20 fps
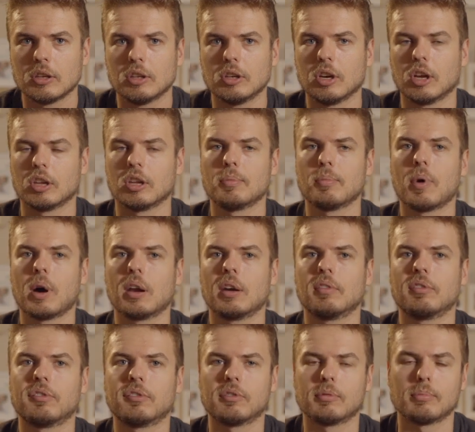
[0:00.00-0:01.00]
you know, you might
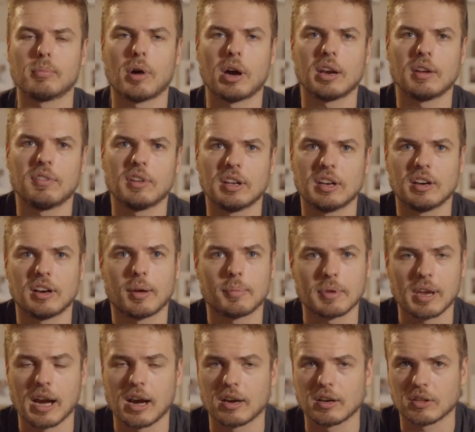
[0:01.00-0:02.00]
have might have ended
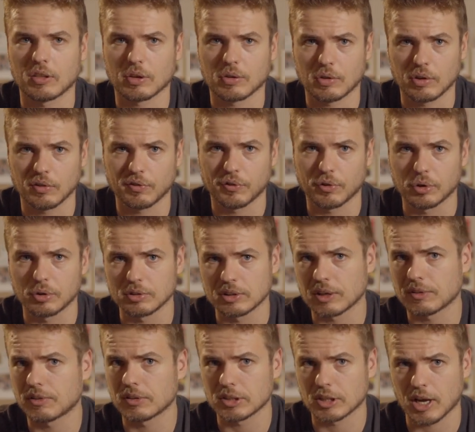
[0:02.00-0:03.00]
up carrying three or four
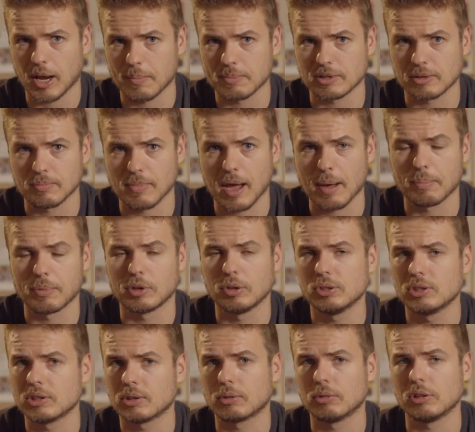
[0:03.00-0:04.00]
different types of map, but
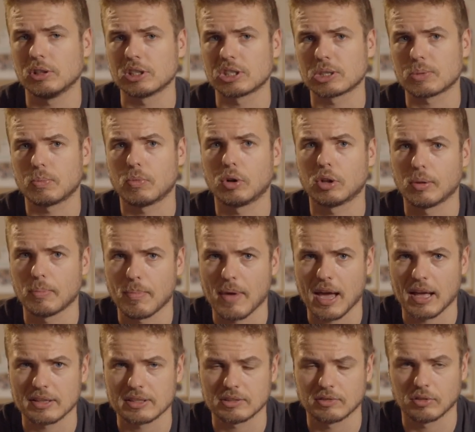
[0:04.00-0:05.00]
using really small
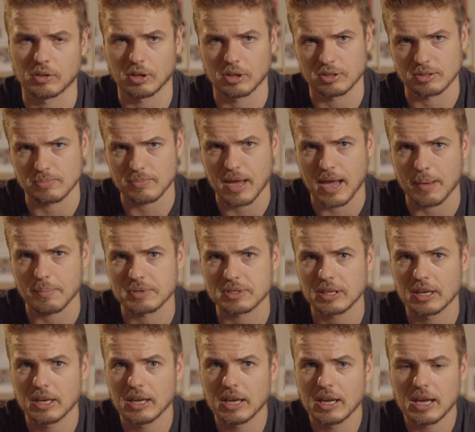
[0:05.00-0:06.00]
amounts of those
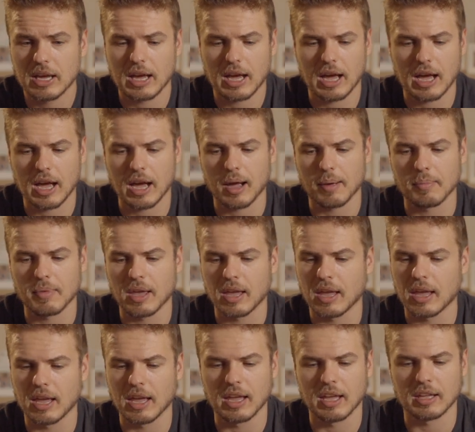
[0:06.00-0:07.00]
maps, um,
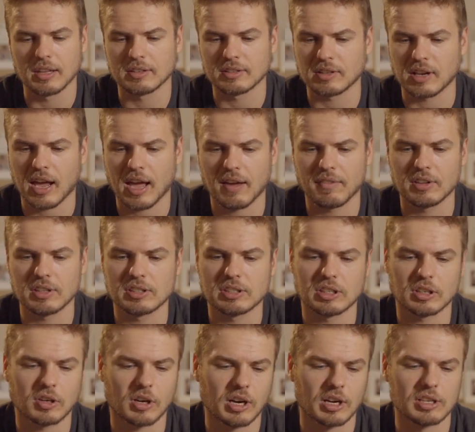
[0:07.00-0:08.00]
and having
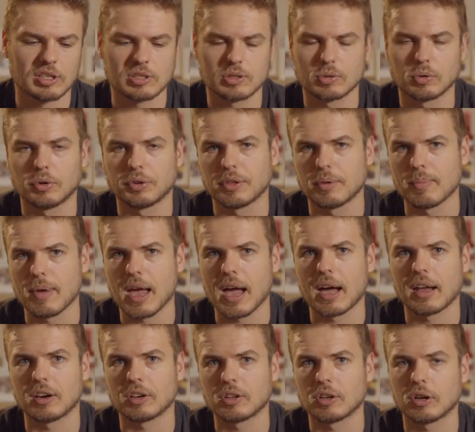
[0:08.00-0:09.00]
to kind of sort them
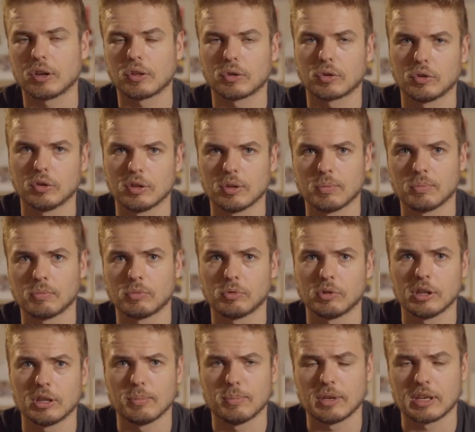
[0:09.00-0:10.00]
out and go through them
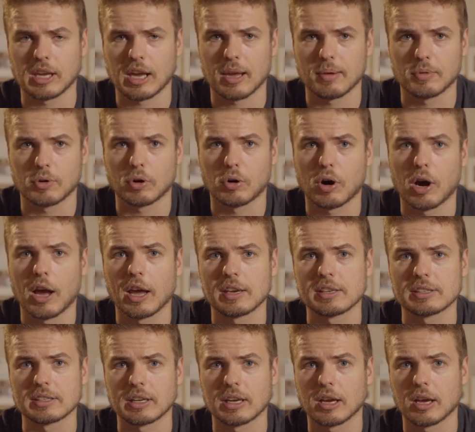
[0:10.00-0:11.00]
really became
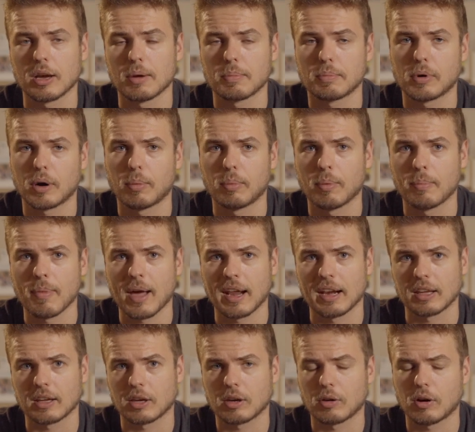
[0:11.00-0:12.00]
quite uh,
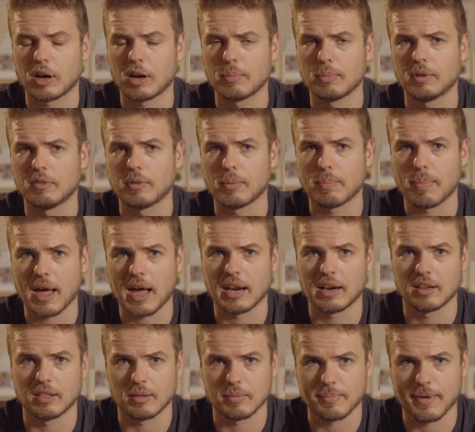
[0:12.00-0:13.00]
problematic, quite a bit of a
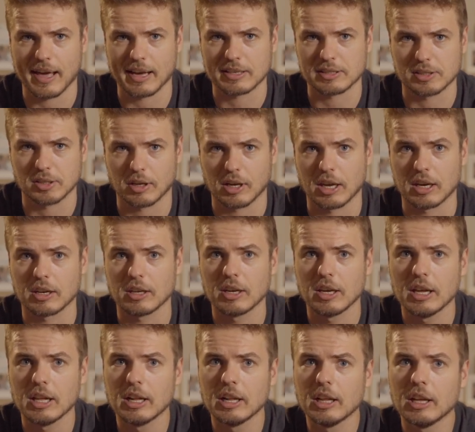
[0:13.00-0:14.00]
pain in the backside.
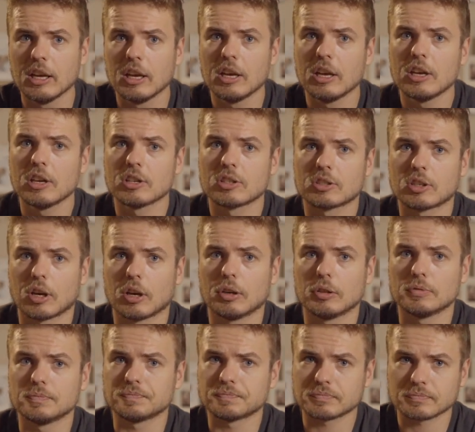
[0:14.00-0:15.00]

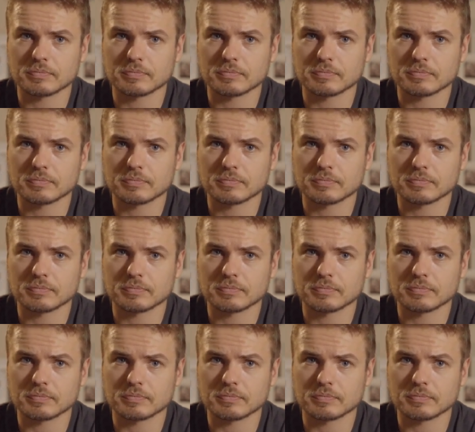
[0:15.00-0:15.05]
So